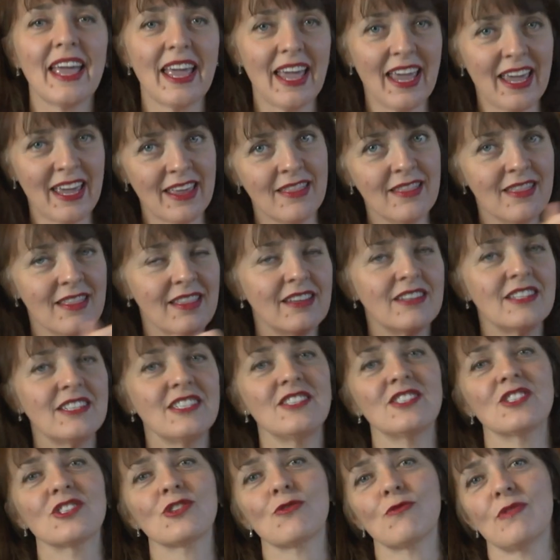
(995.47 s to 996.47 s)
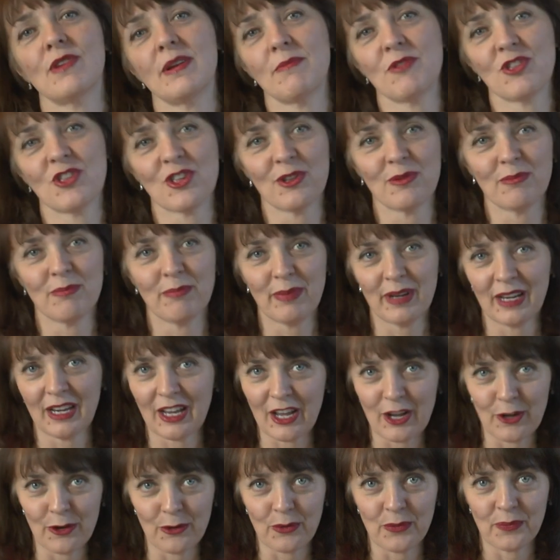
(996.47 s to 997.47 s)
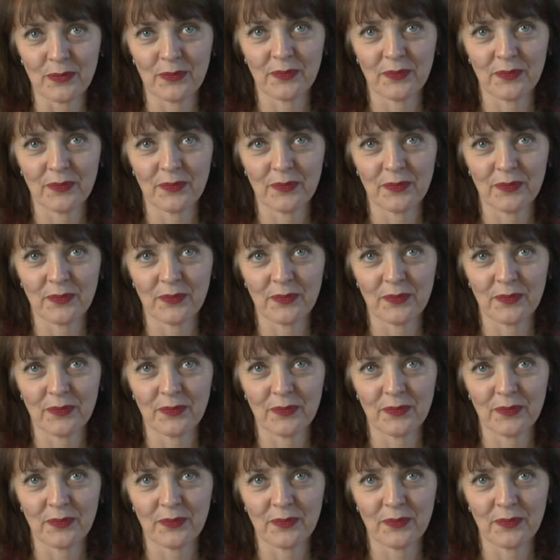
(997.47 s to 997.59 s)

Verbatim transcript: in the description below.